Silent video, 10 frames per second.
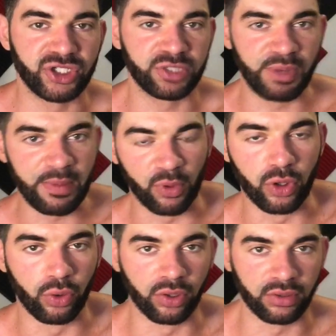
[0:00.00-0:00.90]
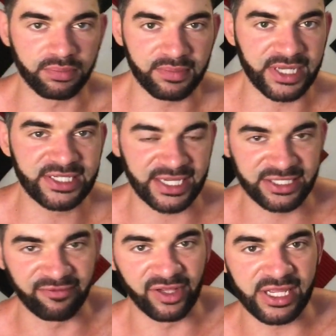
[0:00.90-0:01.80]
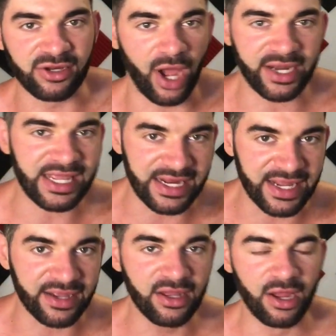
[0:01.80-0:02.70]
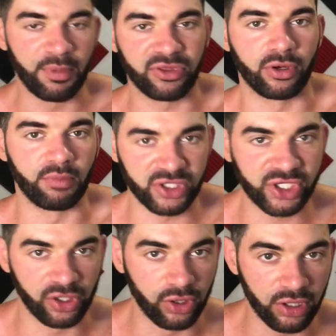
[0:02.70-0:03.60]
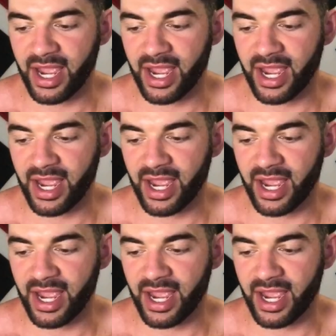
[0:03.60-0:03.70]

just people who are excessively not eating, but they're muscular.